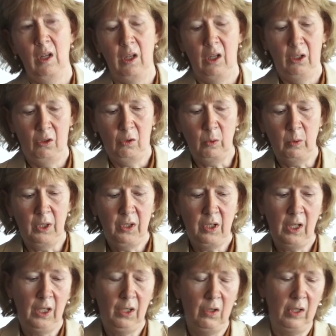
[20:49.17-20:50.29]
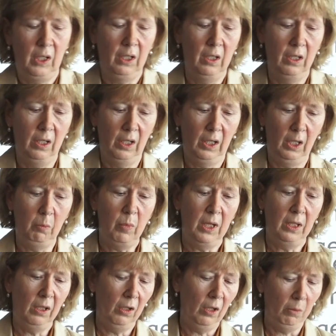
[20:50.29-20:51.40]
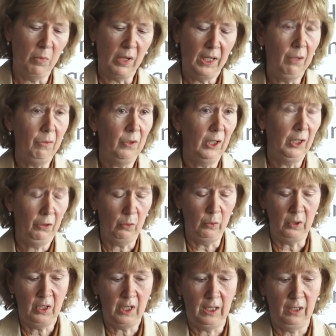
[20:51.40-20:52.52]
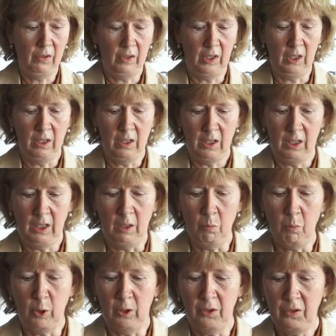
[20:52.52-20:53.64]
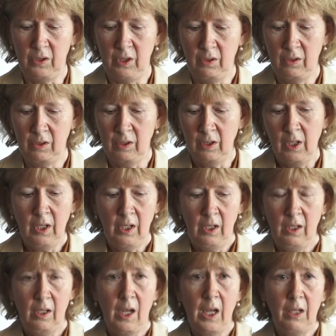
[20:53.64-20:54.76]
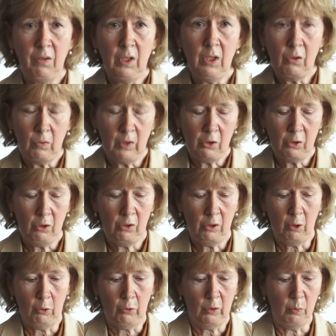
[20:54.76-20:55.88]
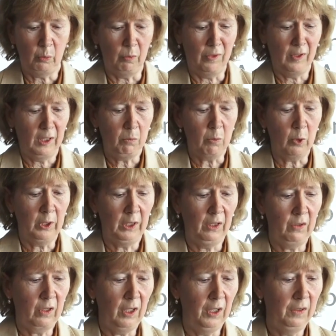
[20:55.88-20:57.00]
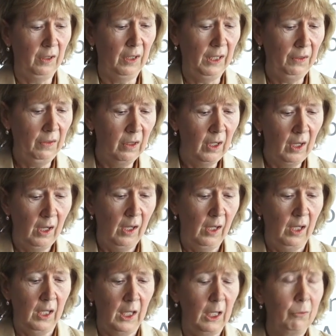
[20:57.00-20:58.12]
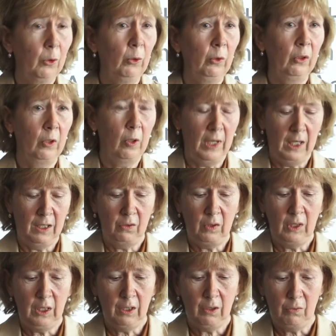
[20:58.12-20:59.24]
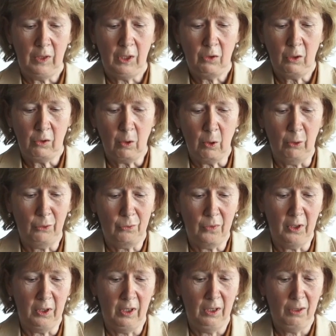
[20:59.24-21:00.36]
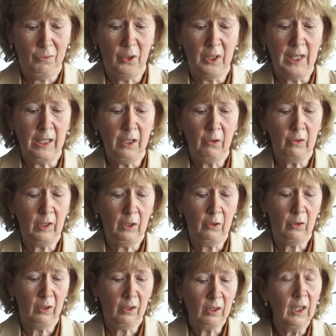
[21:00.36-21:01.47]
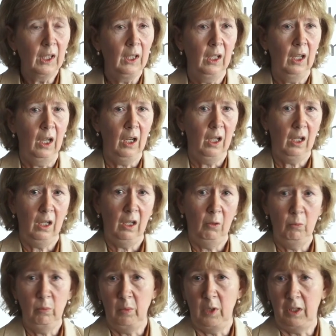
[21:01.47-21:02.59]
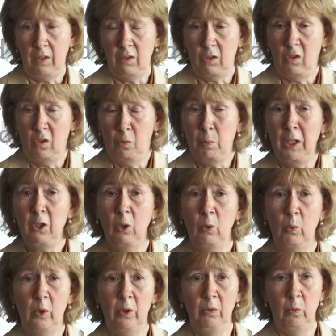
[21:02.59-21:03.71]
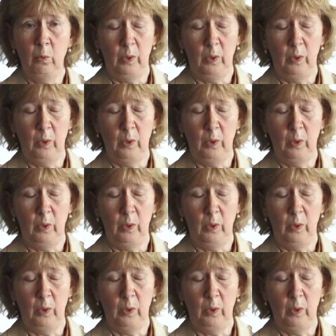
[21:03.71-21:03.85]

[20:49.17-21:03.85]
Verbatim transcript: uh, to a change in, uh, in, be uh, in, behavior and to a change in, uh, in policies? And these research goals will provide more insight in that. And I've also added here the research goals for the, for the health sector, um, this is a special one